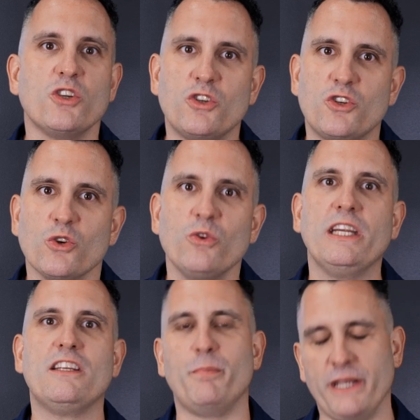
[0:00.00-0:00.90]
you do
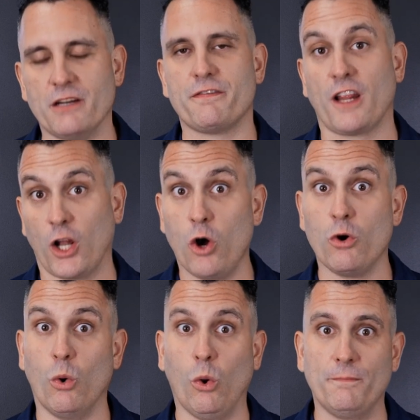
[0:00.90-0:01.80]
need to be in it for the long
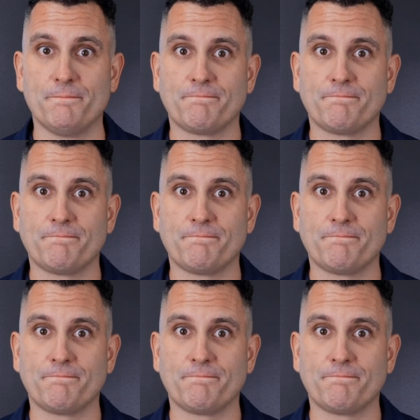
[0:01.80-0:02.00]
haul.